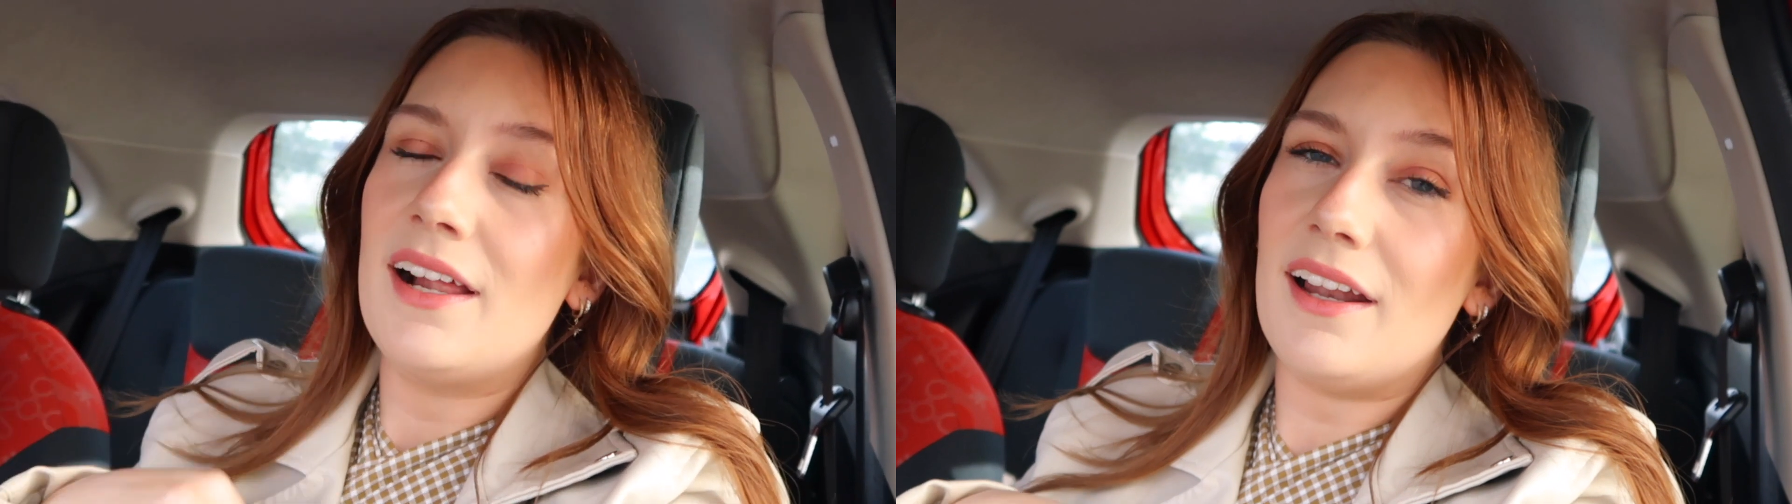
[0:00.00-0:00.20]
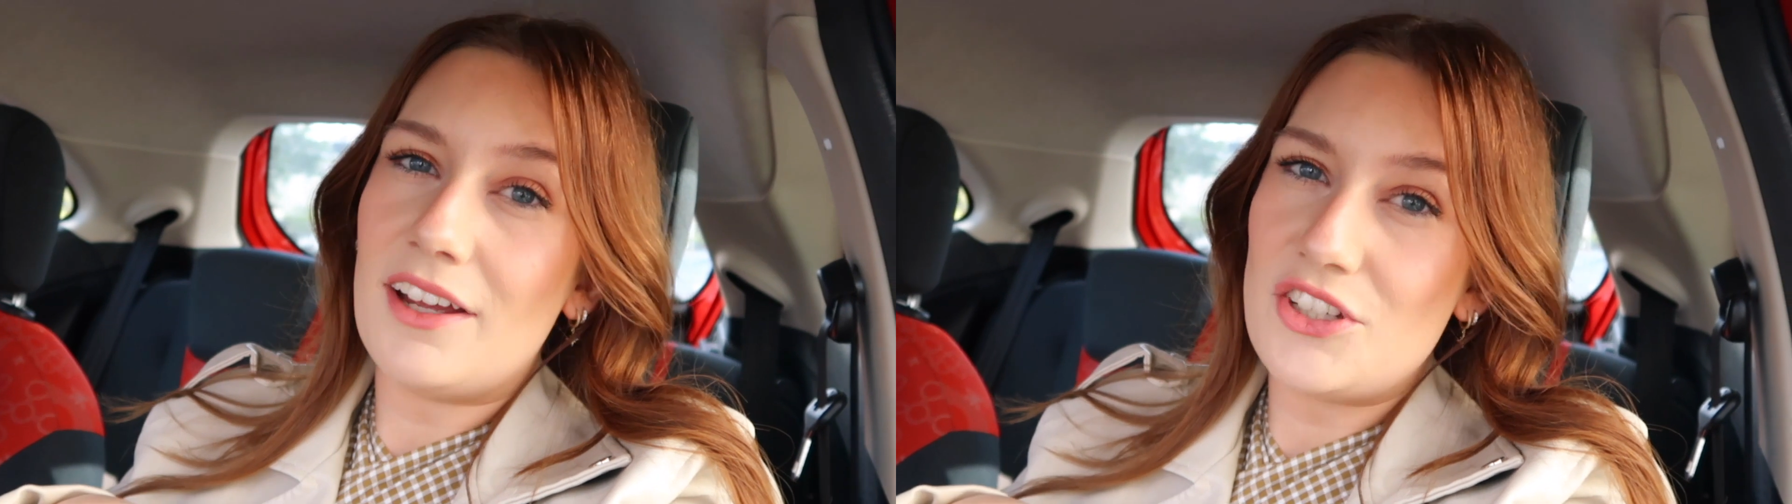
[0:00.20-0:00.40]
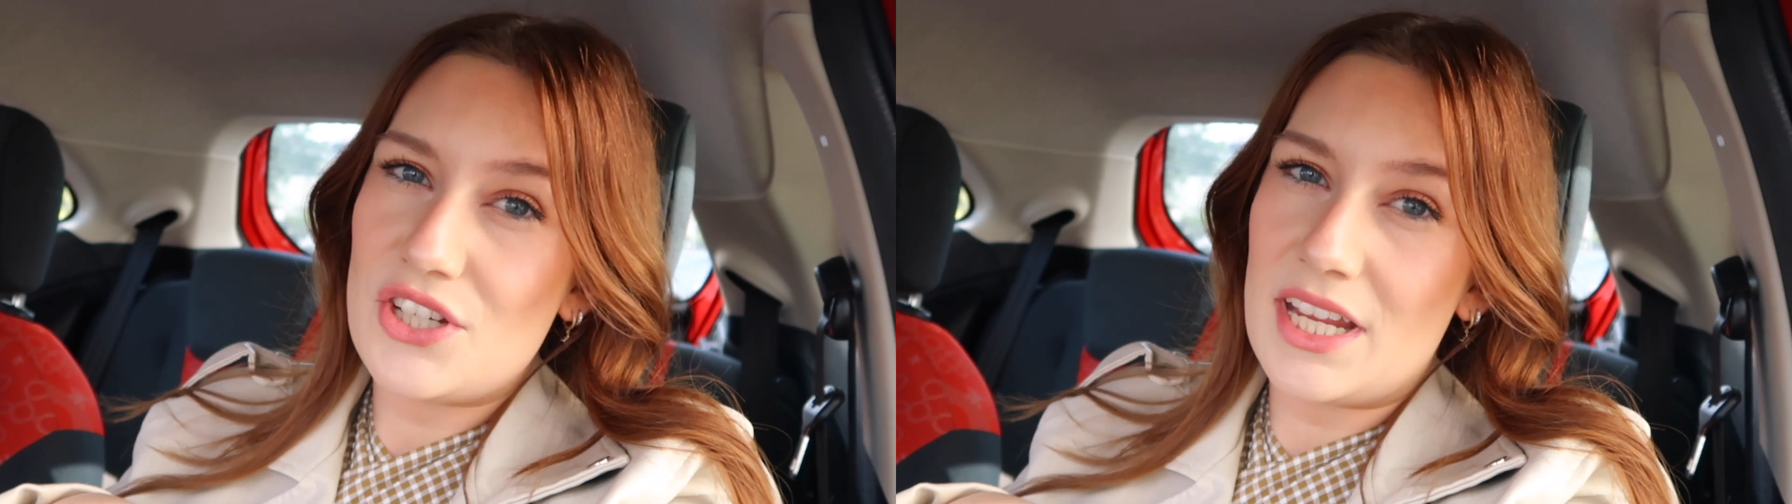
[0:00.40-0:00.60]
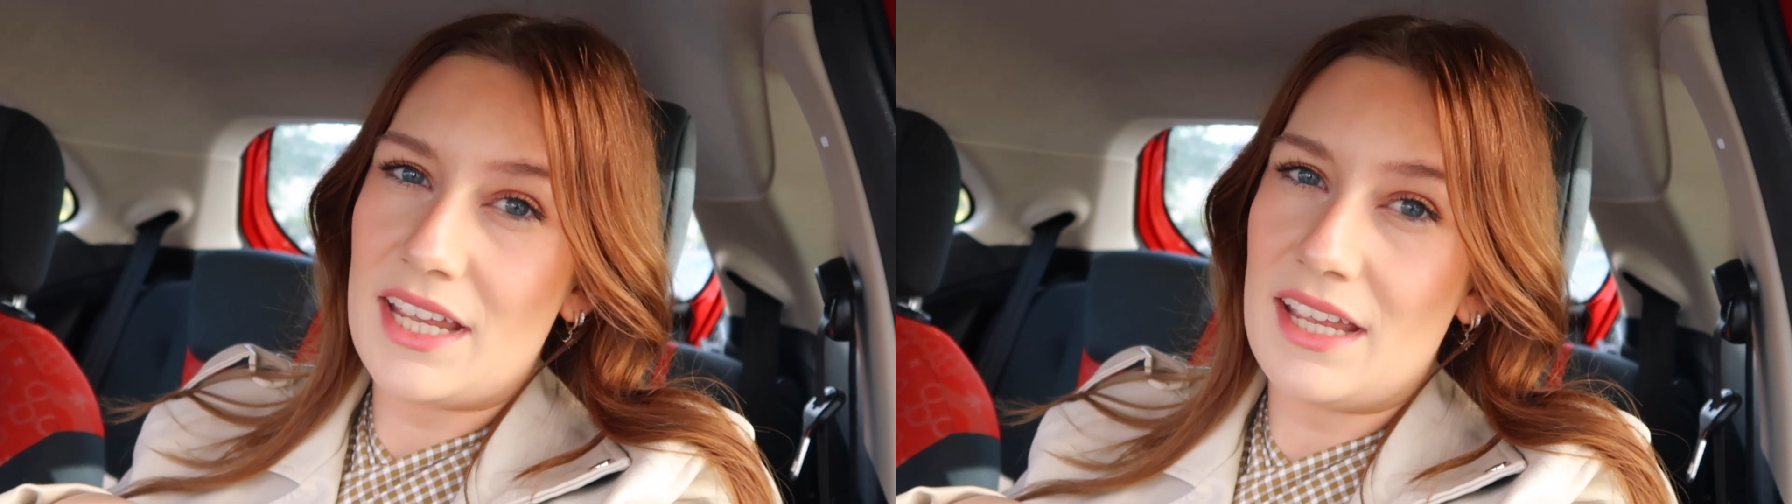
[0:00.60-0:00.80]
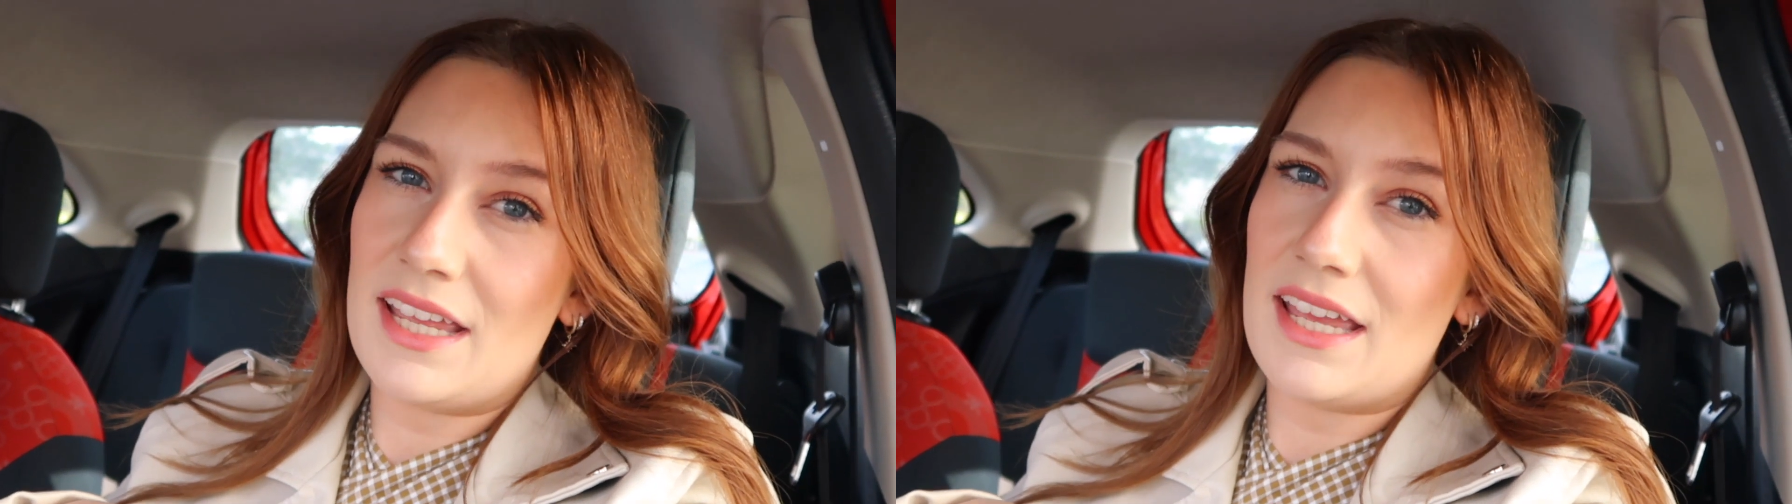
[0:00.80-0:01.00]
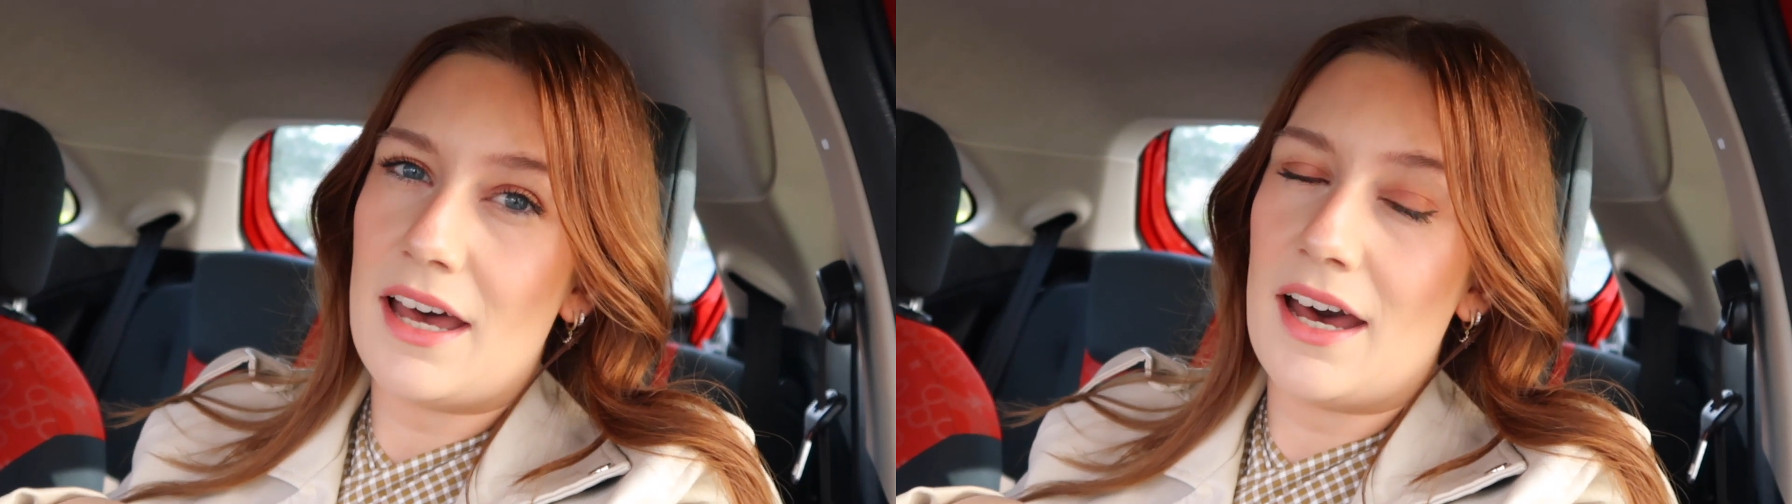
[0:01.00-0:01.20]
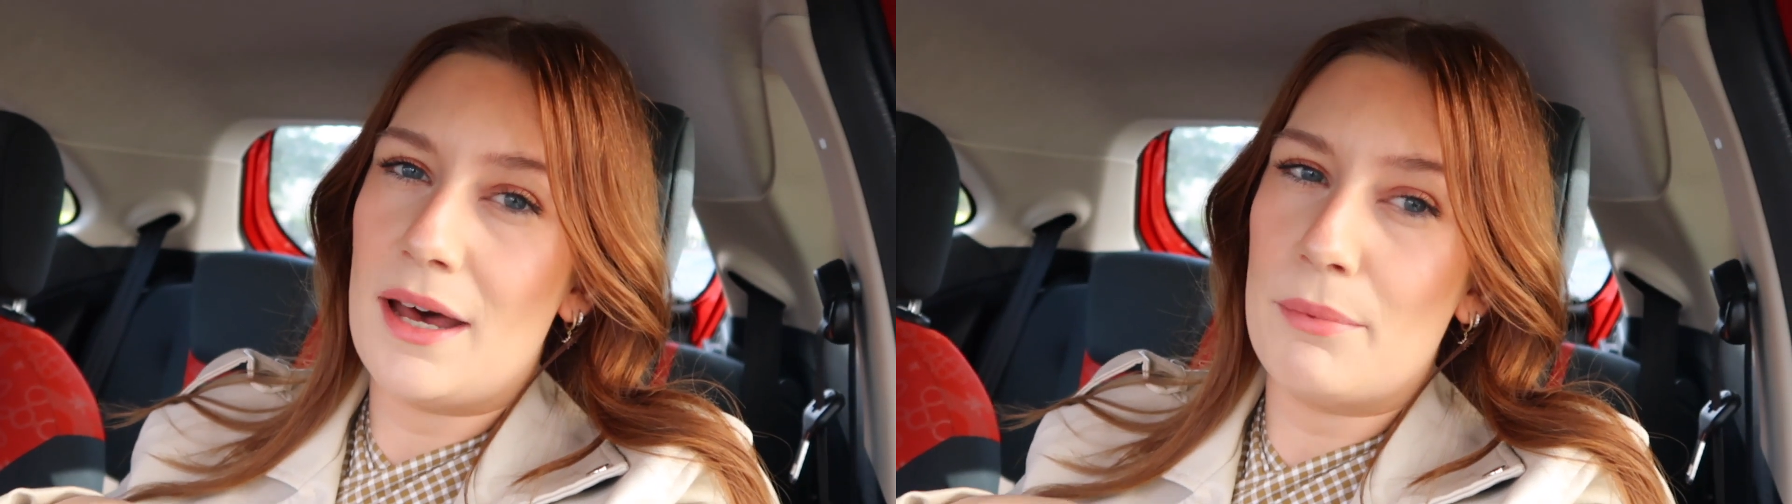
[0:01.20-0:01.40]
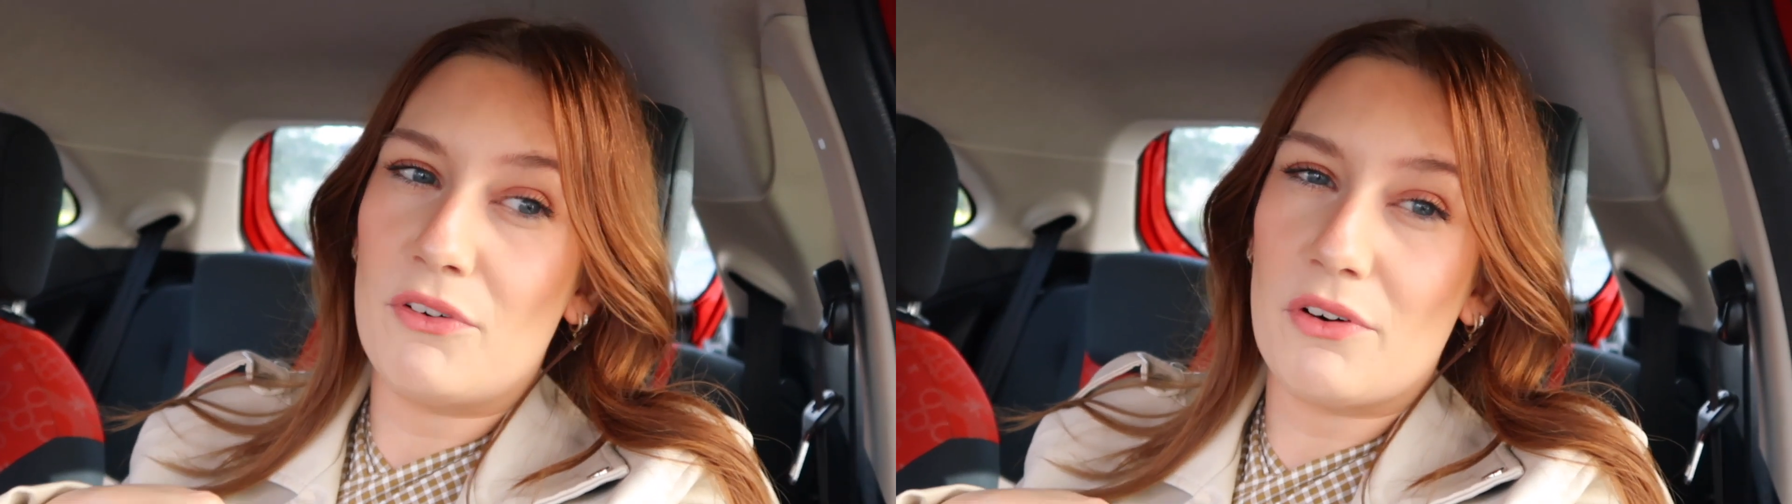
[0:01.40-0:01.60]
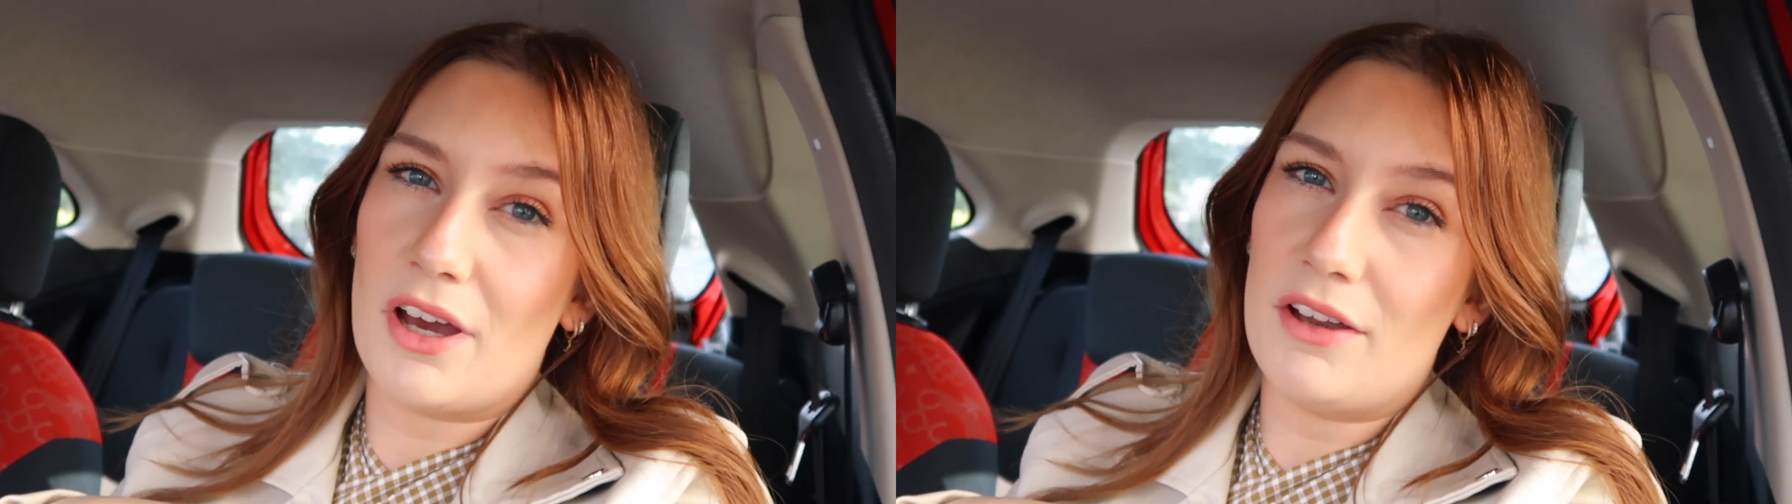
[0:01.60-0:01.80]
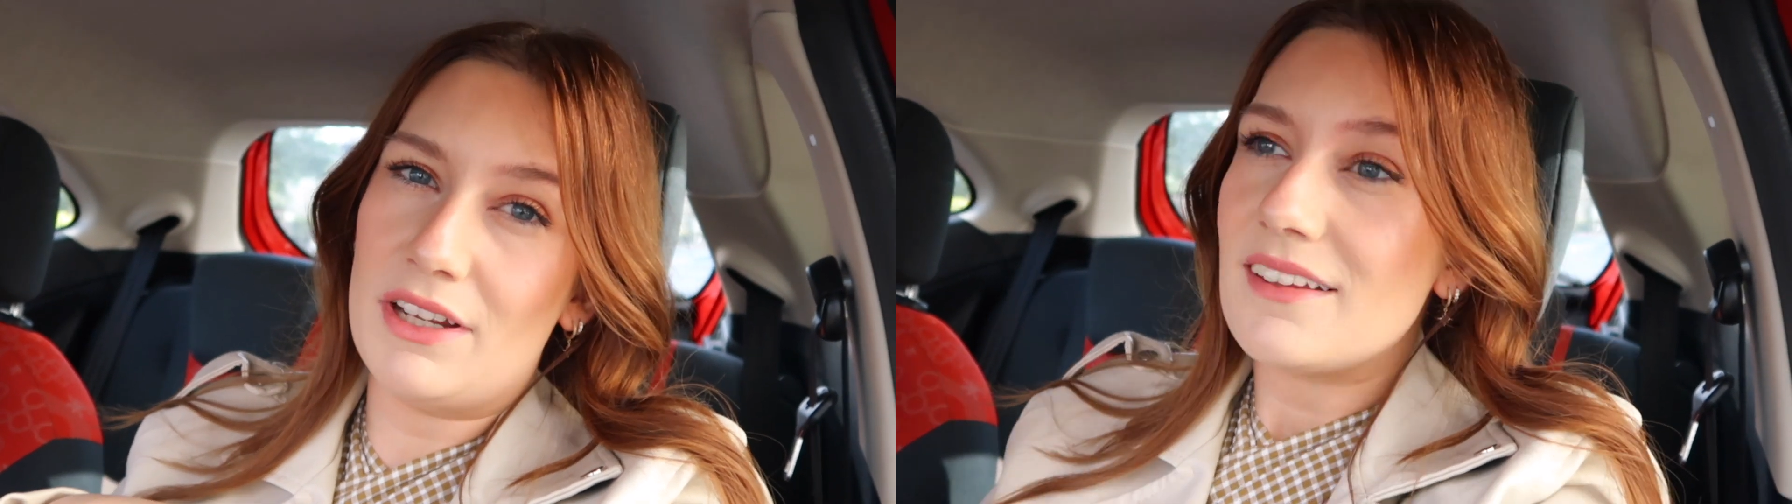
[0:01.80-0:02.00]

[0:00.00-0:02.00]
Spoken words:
last year before COVID.